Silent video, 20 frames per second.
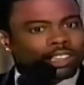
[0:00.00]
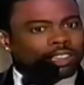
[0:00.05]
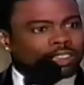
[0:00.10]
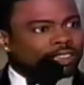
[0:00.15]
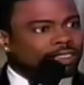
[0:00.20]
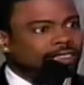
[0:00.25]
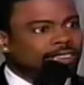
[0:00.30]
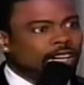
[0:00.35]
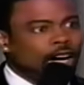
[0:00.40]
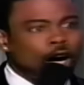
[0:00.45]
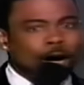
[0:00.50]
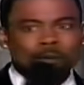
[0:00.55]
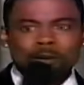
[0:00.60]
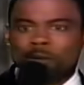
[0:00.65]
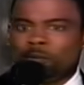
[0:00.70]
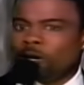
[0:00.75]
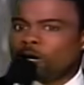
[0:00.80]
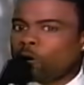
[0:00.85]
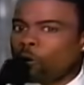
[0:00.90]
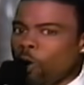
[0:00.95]
Tobey
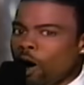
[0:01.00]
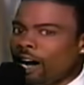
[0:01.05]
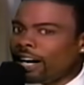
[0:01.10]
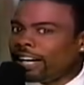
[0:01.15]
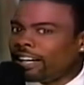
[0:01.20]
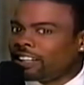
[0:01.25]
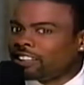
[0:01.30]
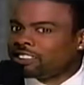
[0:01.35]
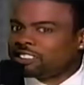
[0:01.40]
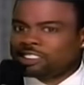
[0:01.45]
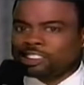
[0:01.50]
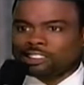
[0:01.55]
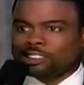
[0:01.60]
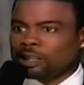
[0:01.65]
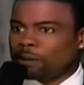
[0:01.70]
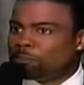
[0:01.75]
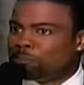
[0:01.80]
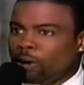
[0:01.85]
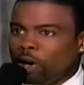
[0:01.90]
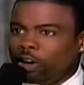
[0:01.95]
Maguire's just a
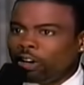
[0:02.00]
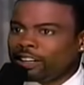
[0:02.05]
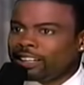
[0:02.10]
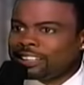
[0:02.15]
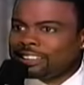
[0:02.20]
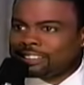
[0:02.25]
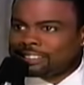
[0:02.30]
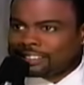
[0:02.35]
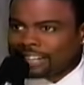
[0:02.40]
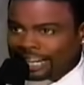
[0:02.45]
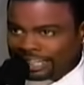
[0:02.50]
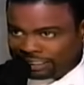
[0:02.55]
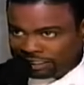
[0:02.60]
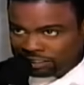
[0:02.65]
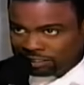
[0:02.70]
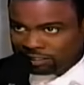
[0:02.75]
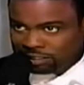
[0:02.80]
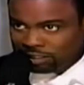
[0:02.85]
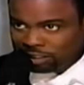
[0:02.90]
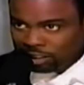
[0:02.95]
boy in tights,
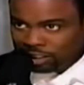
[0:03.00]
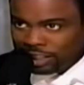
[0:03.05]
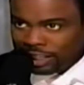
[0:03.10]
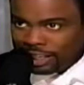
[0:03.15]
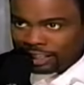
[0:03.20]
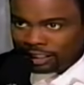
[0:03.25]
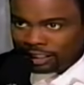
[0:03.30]
okay?